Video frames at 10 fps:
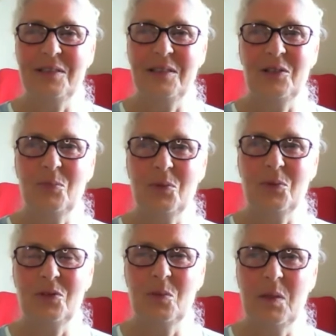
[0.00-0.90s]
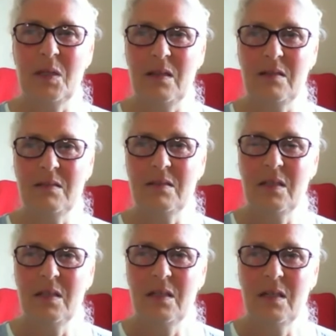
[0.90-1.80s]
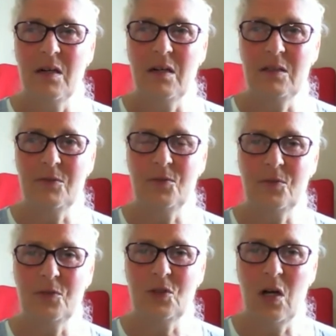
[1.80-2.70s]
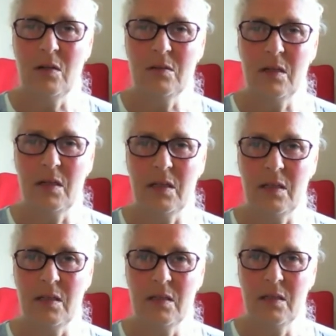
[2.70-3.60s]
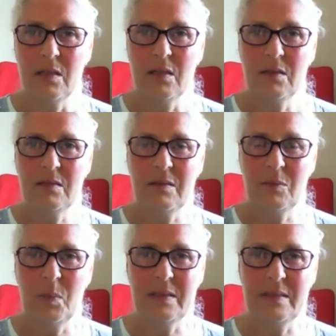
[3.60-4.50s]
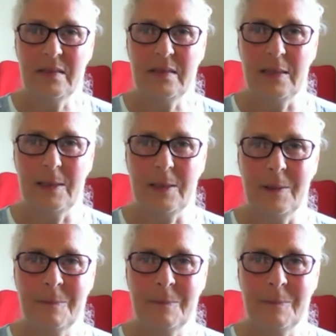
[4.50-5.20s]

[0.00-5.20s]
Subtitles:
it's brought to me, this kind of childlike simplicity.